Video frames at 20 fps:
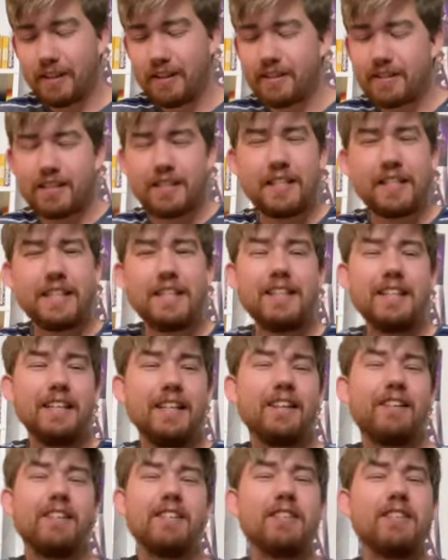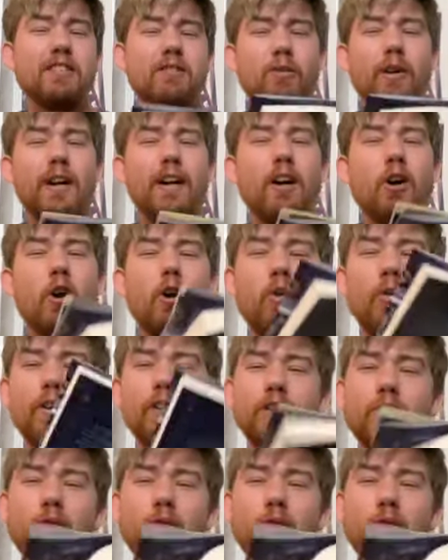See, this is why I always